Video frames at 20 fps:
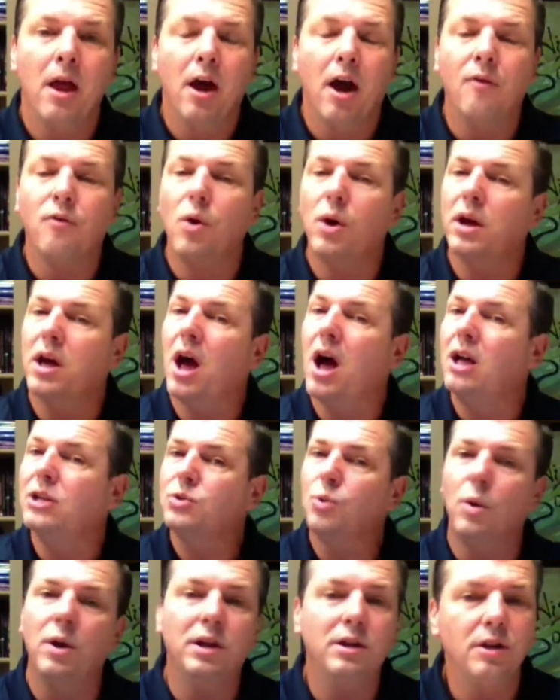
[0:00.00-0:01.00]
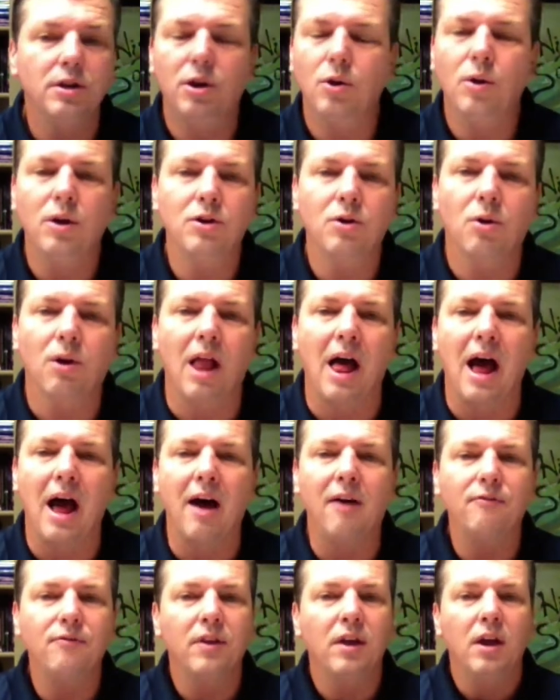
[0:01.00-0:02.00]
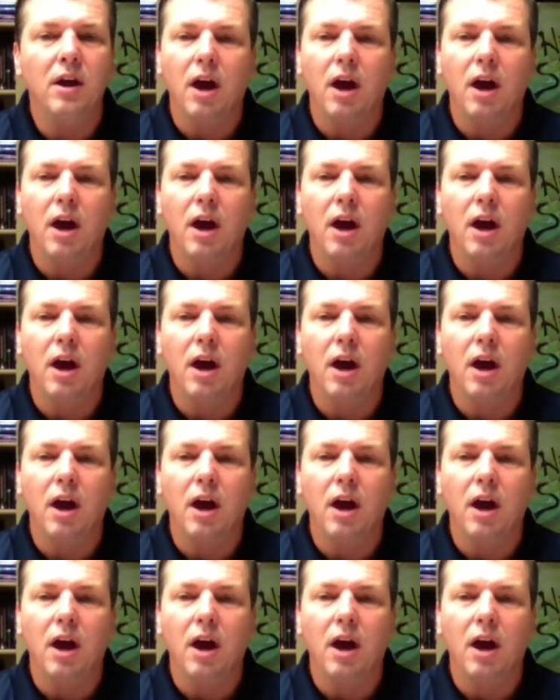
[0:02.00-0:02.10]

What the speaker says: of what God's wanting to do in your life,